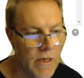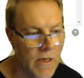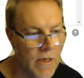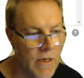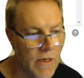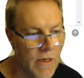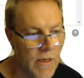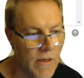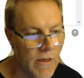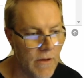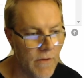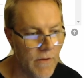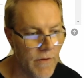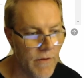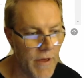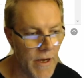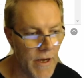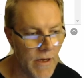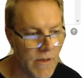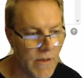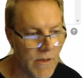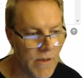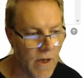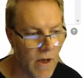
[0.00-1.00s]
And that
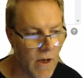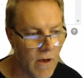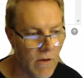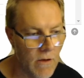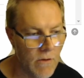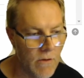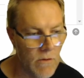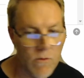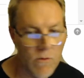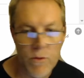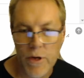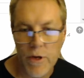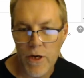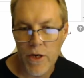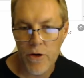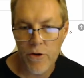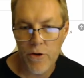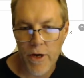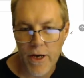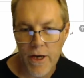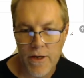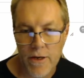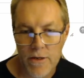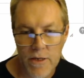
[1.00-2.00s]
is how we
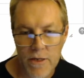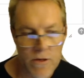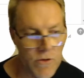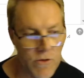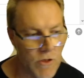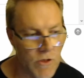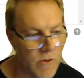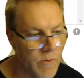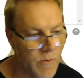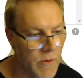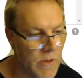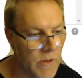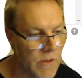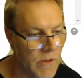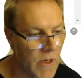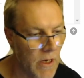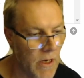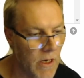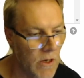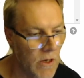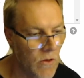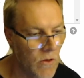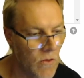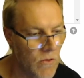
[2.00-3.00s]
create our shipments. I
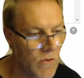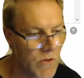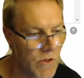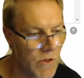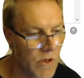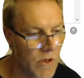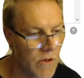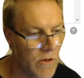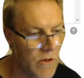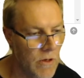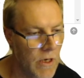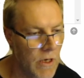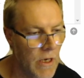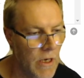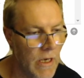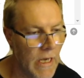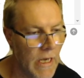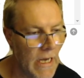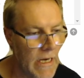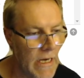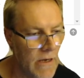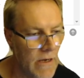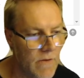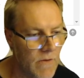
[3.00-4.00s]
can also
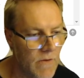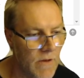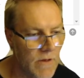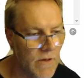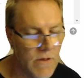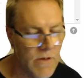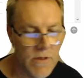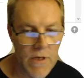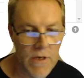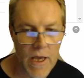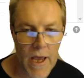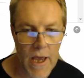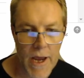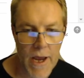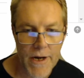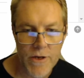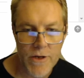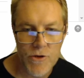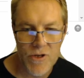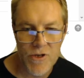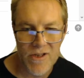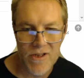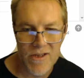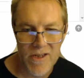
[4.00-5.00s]
edit this, add a
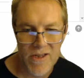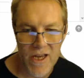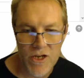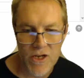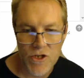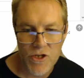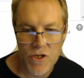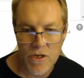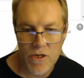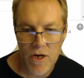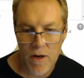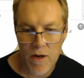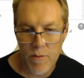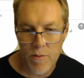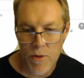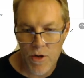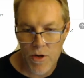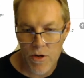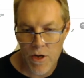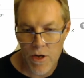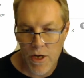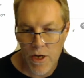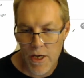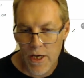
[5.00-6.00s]
transaction number.
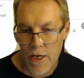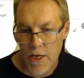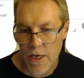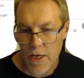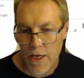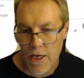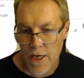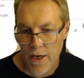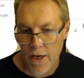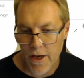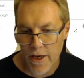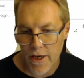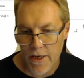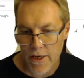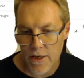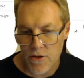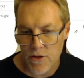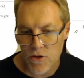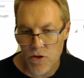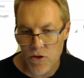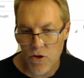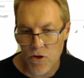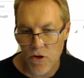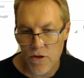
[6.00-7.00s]
Here I can
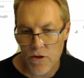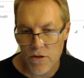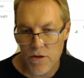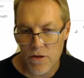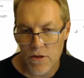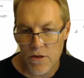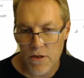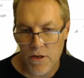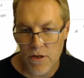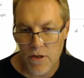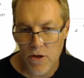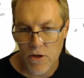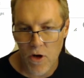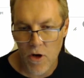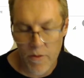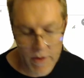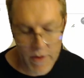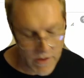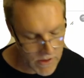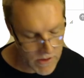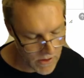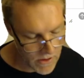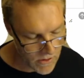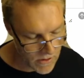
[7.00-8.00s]
start
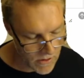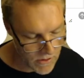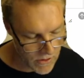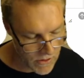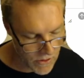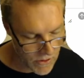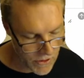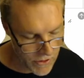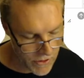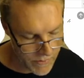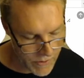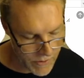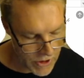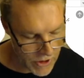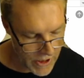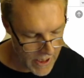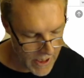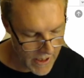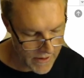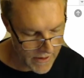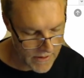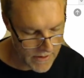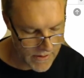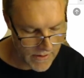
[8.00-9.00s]
commenting on the group
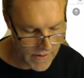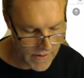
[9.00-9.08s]
chat.